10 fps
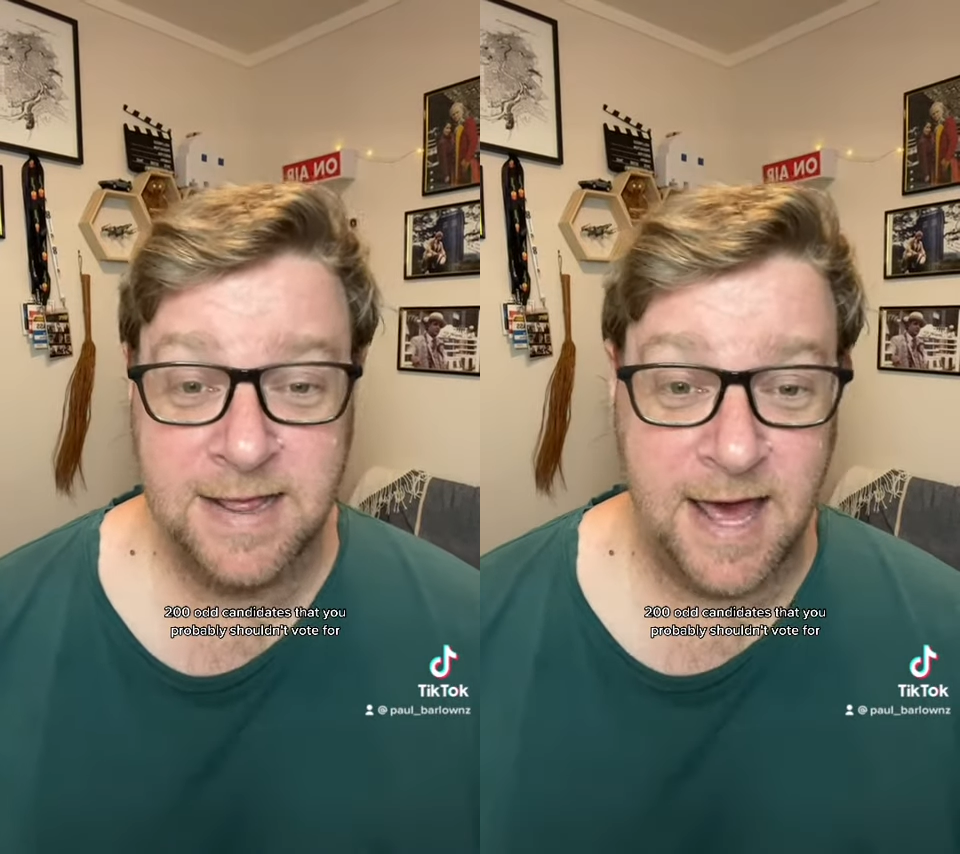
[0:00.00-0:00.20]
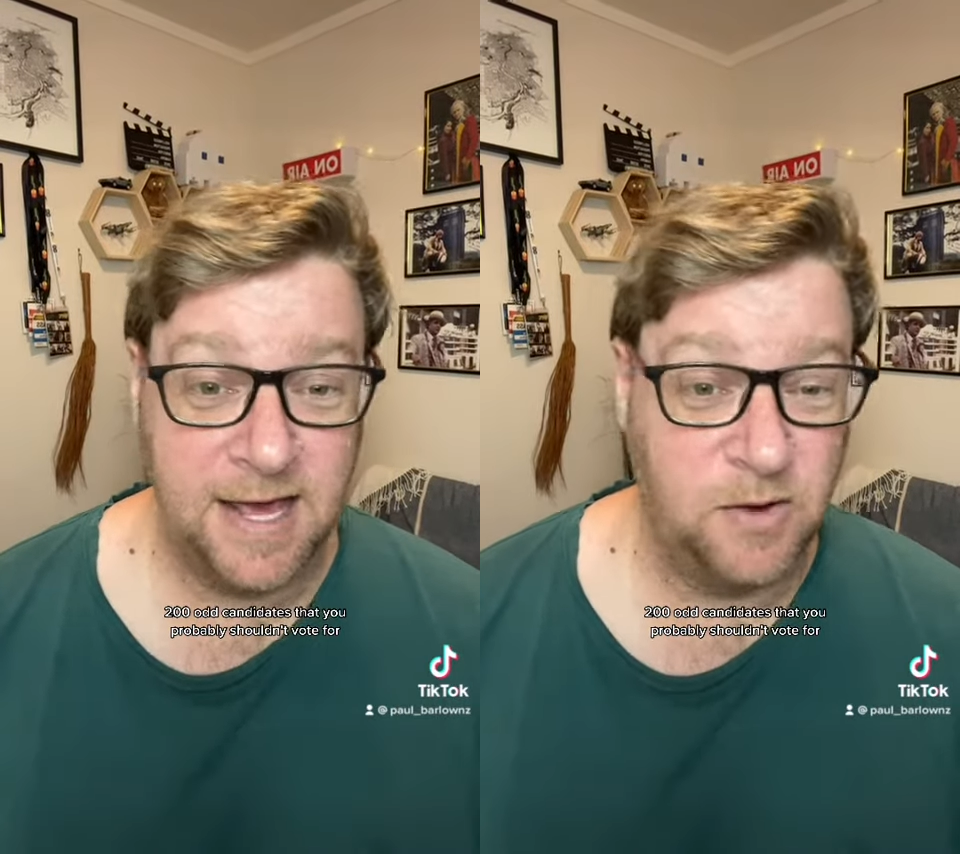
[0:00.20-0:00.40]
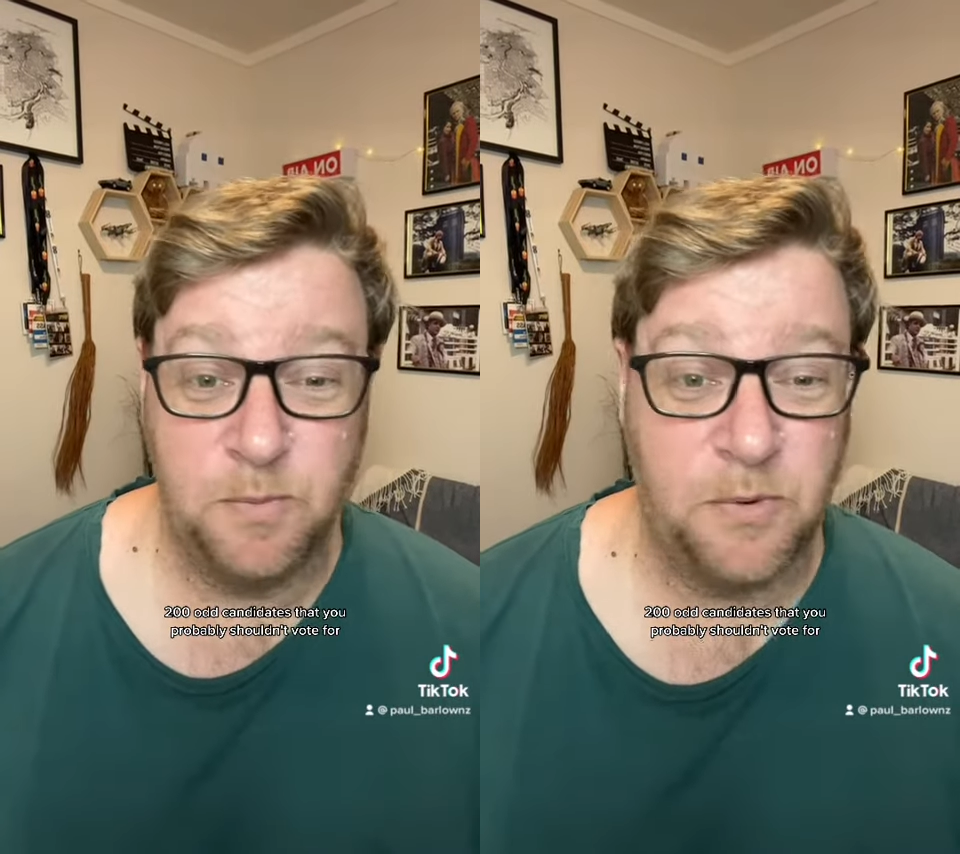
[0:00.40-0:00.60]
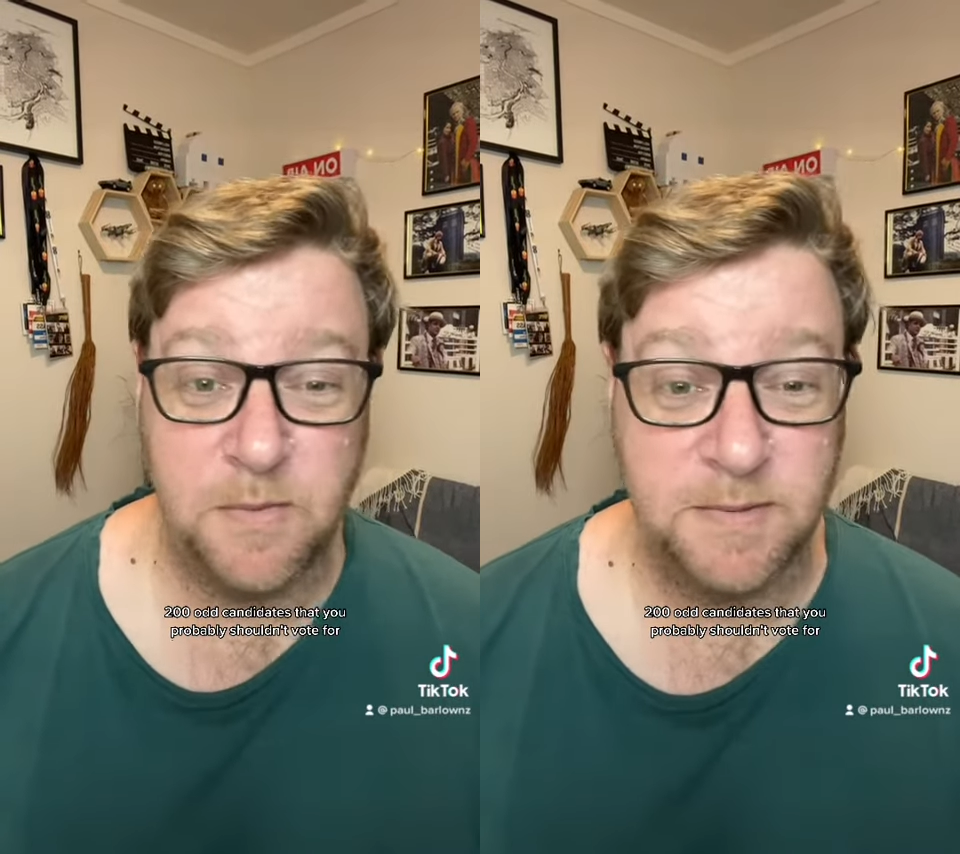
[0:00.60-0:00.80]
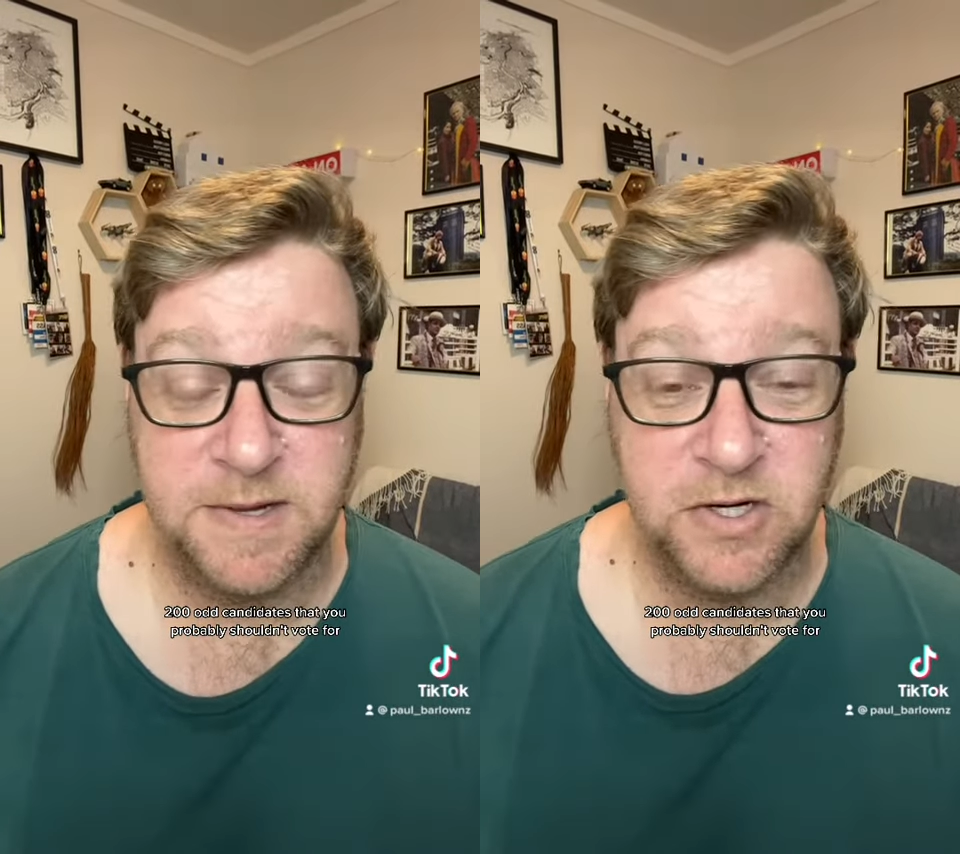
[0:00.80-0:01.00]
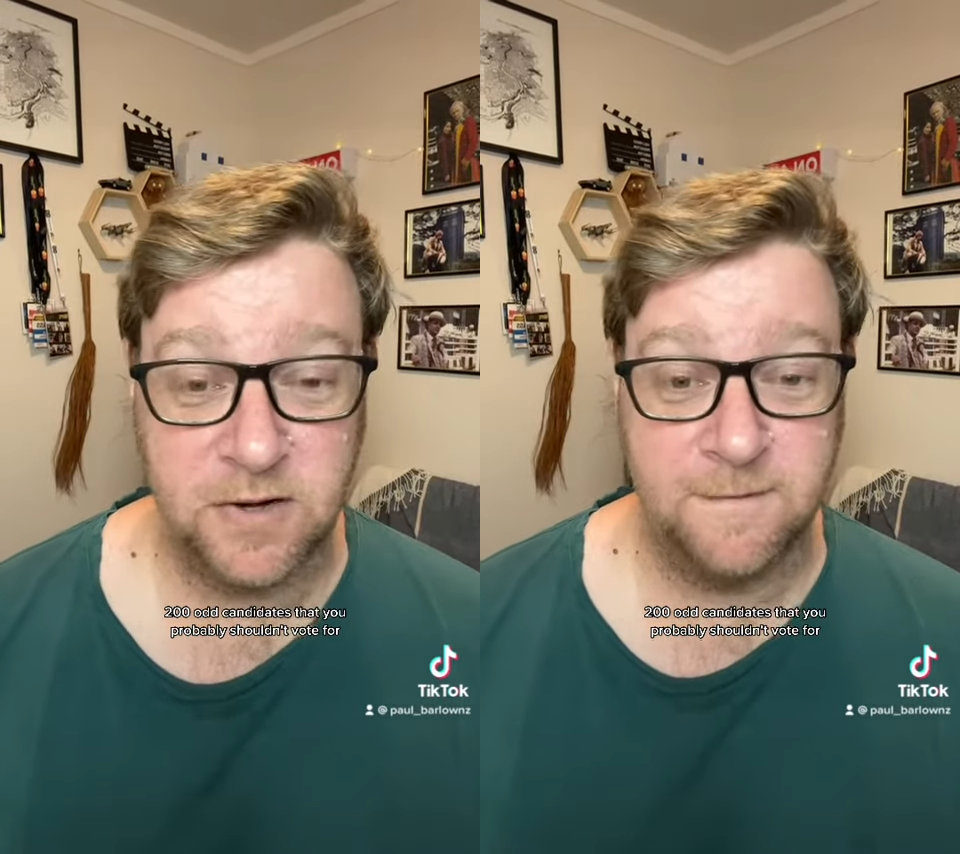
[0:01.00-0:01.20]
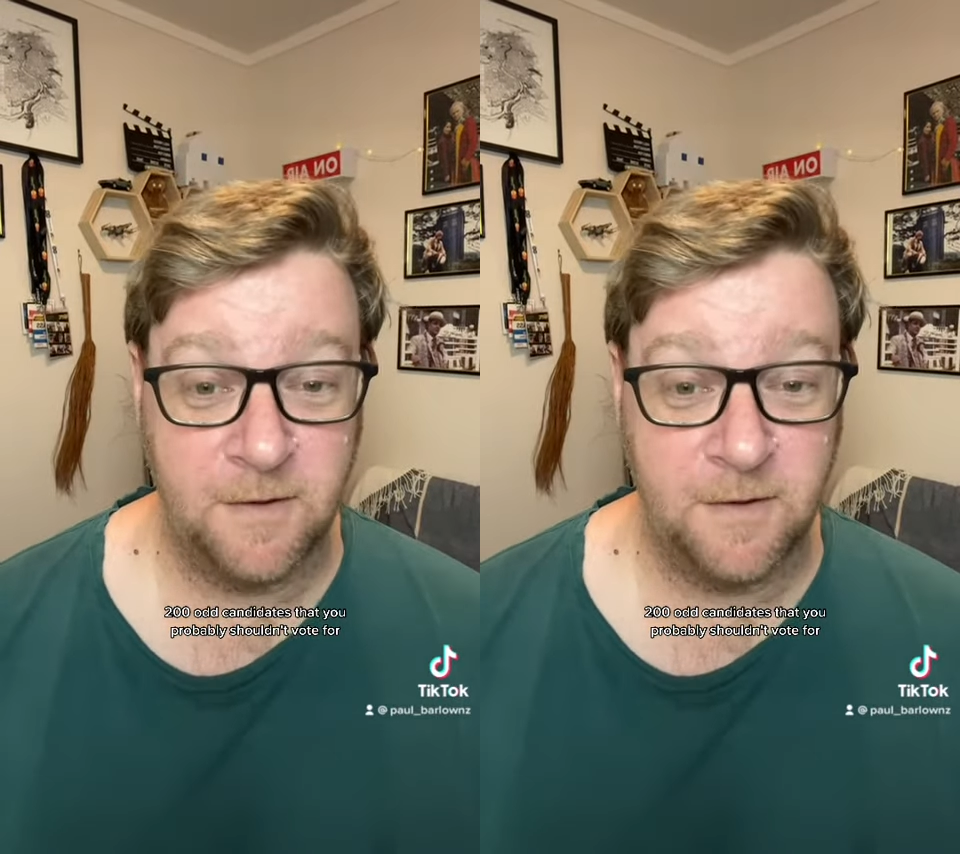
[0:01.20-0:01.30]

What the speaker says: that you probably shouldn't